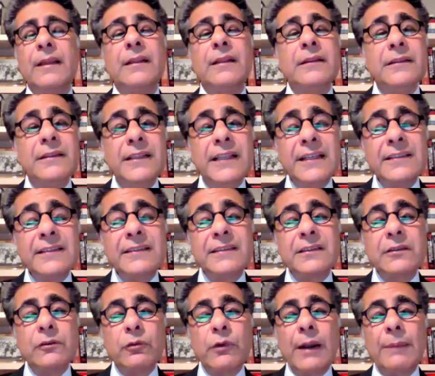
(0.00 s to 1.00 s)
This
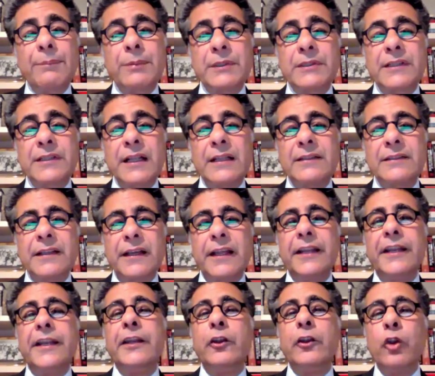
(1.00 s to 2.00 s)
represents
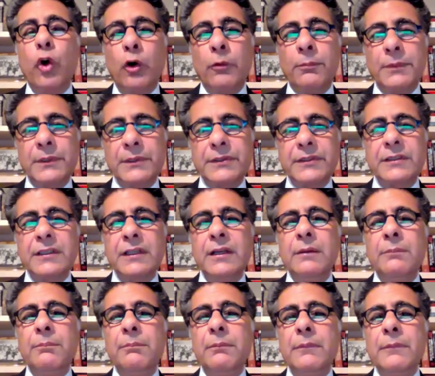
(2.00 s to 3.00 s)
an enormous
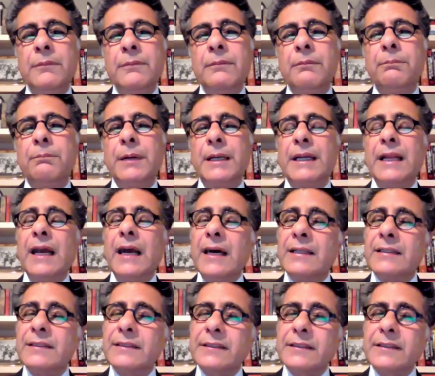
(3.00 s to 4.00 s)
but
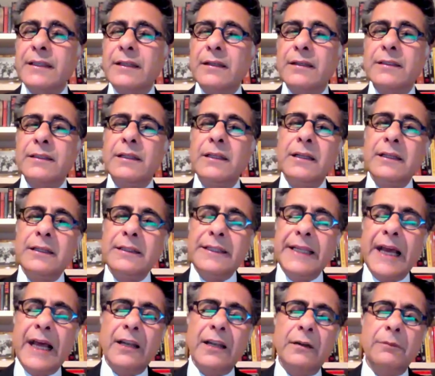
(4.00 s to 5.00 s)
unskilled
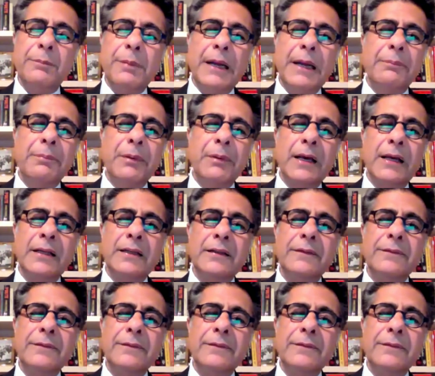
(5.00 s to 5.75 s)
talent pipeline.